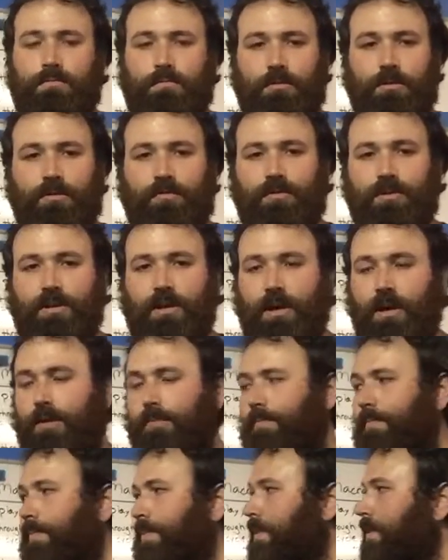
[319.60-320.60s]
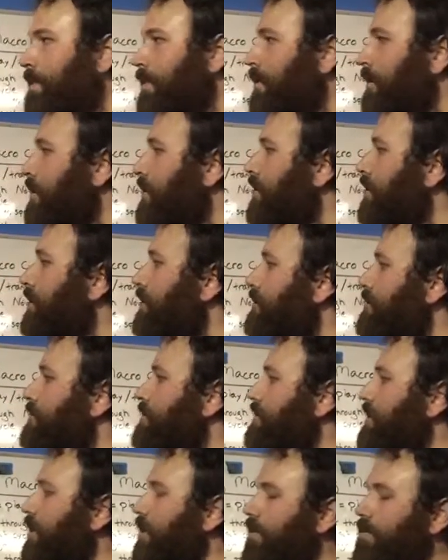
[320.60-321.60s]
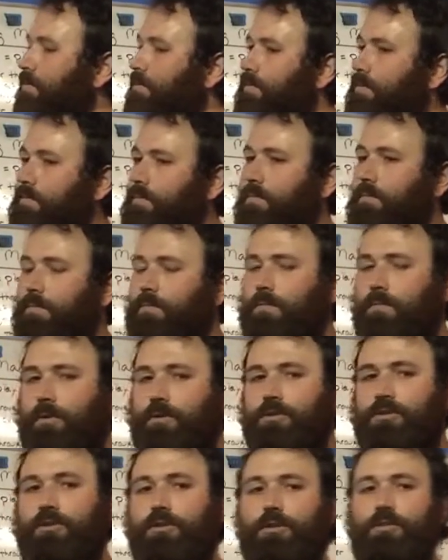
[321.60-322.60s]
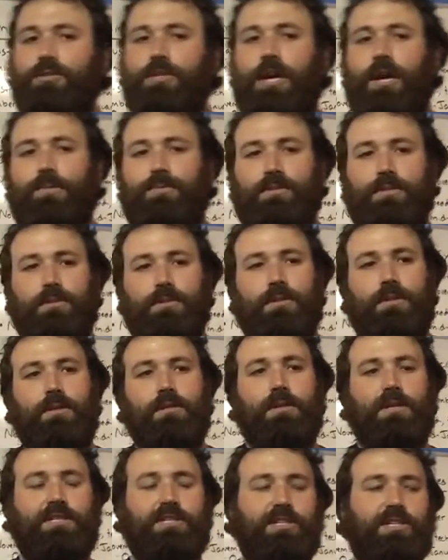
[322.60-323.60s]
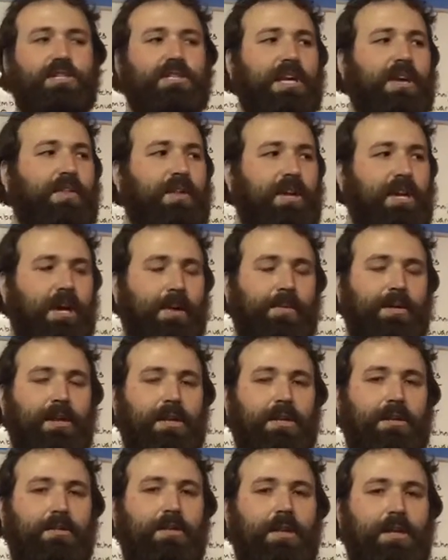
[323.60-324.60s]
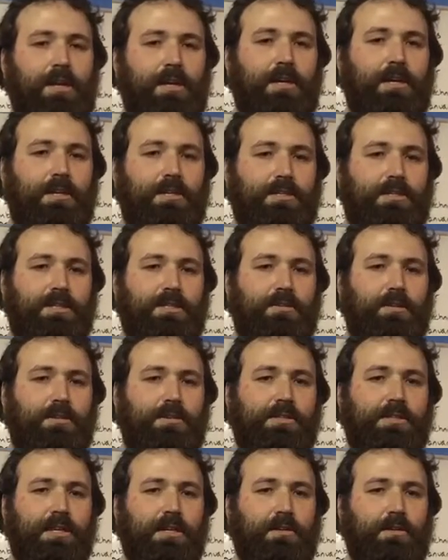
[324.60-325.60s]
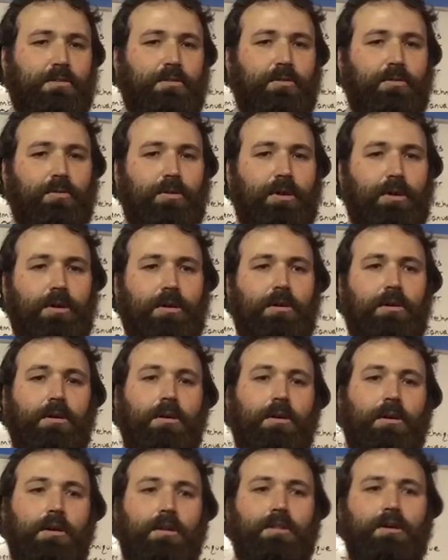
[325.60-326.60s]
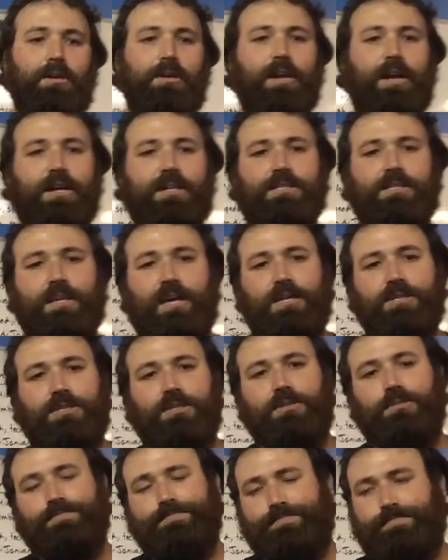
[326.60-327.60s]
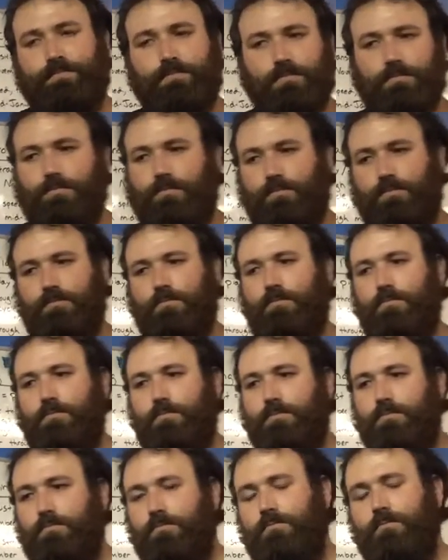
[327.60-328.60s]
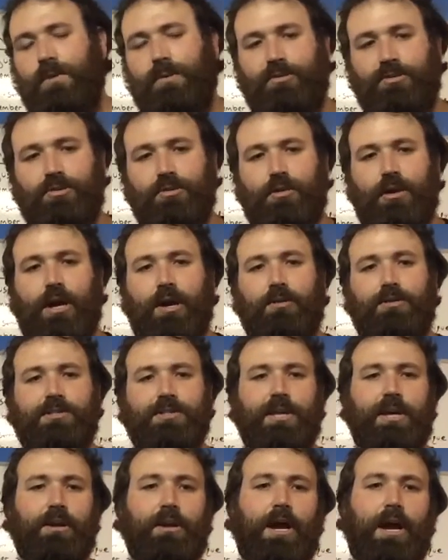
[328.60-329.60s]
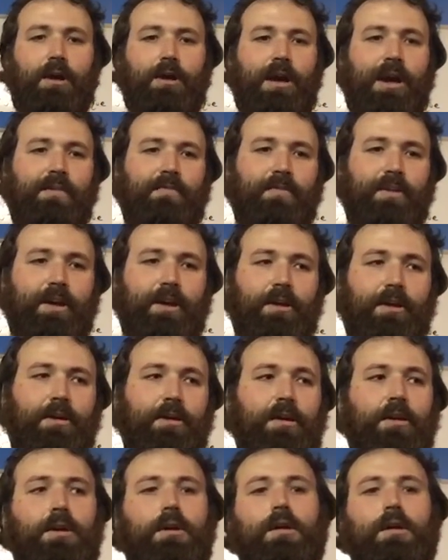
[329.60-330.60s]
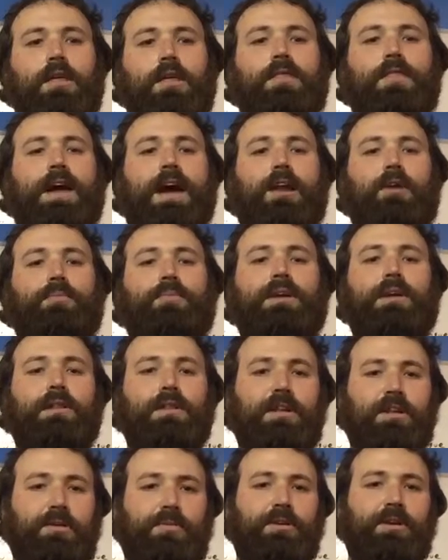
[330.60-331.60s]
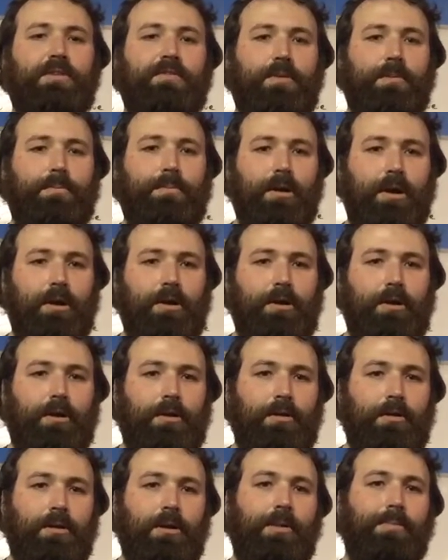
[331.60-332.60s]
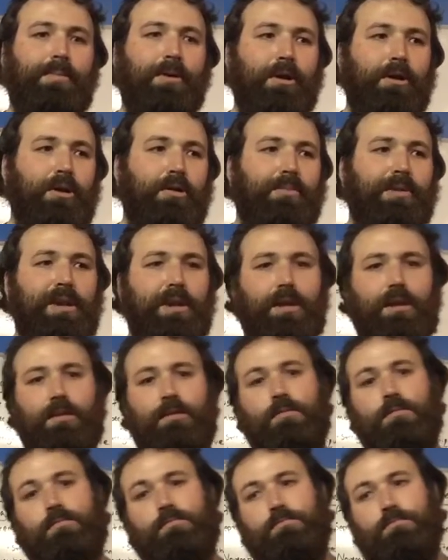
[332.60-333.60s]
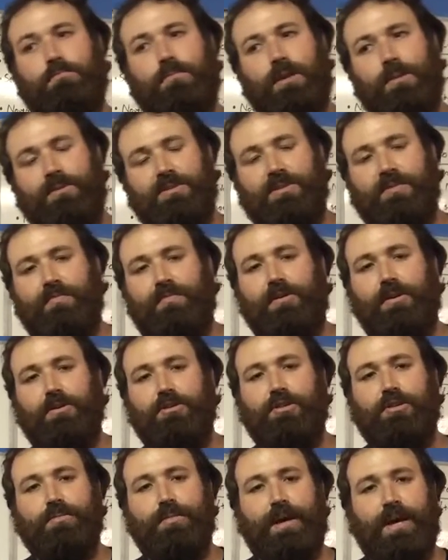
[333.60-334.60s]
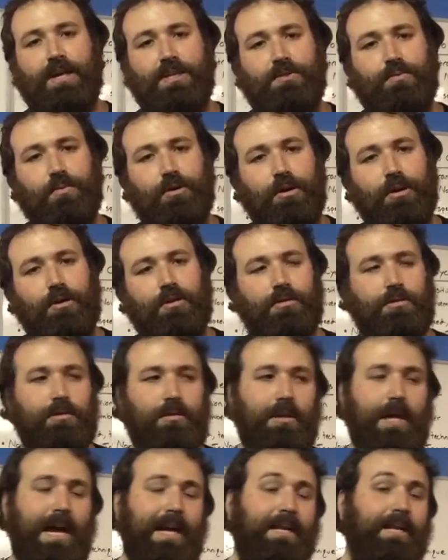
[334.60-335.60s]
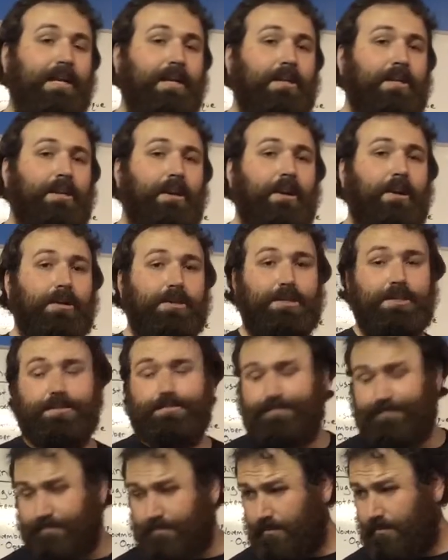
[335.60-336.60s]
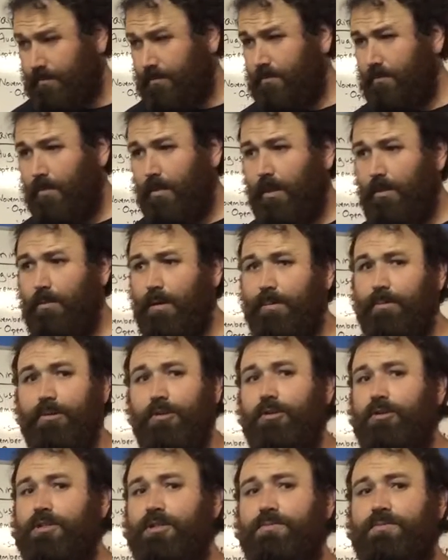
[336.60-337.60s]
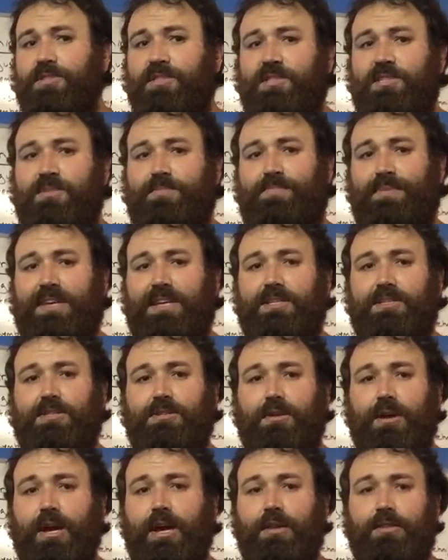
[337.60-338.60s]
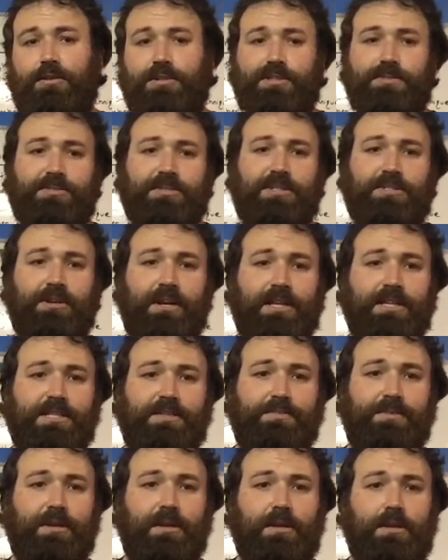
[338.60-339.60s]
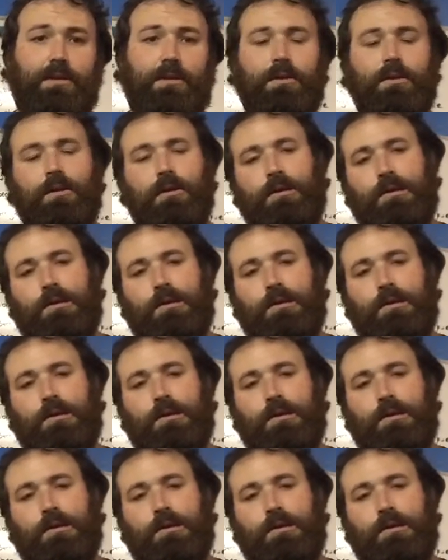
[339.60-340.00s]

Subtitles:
Work over time. So those are those options. Let's just say they come into the EN0 cyclical work. Their next session, maybe 2 hours later, hour and a half later, that'll be a little bit of a burner. A burner meaning maybe some VO2 max work, lactic endurance. Maybe they'll do some speed strength or some strength speed.